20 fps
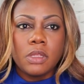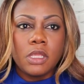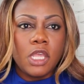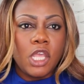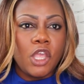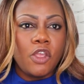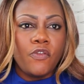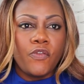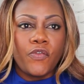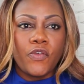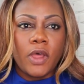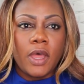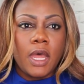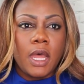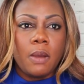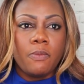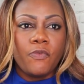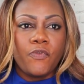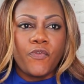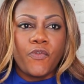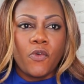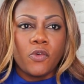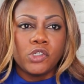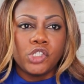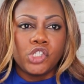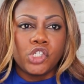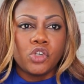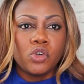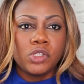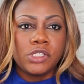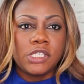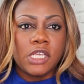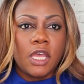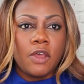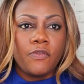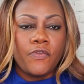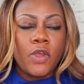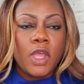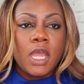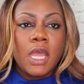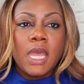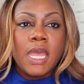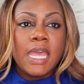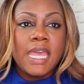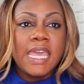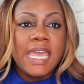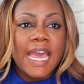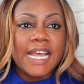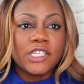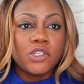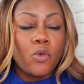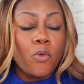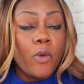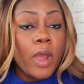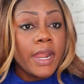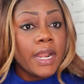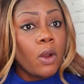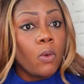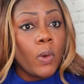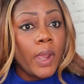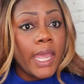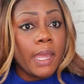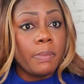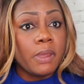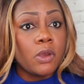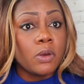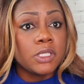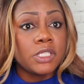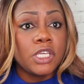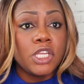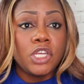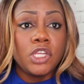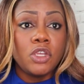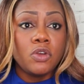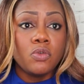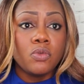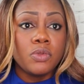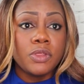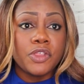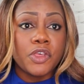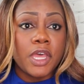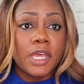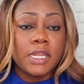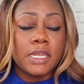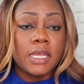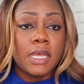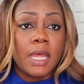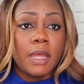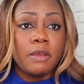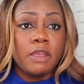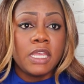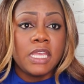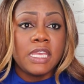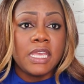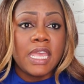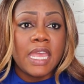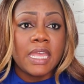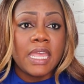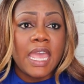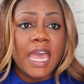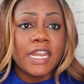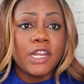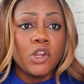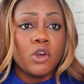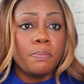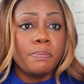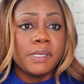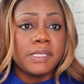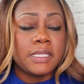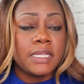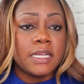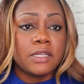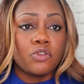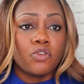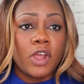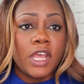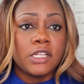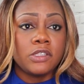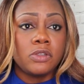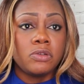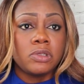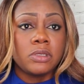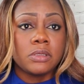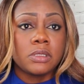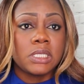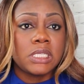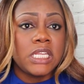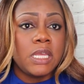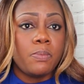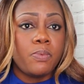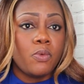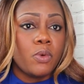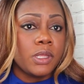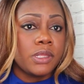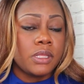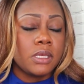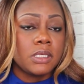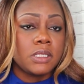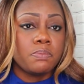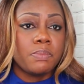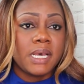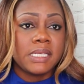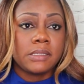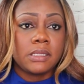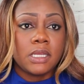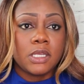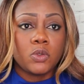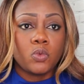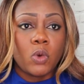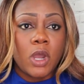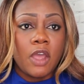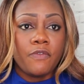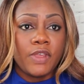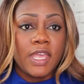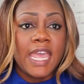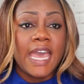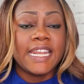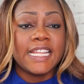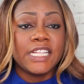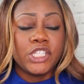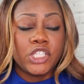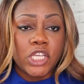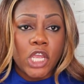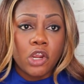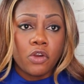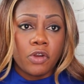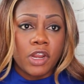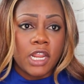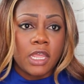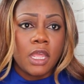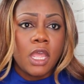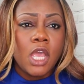If for Joseph, he had to run away because he knew that he had no business trying to sleep with his master's wife. He had integrity.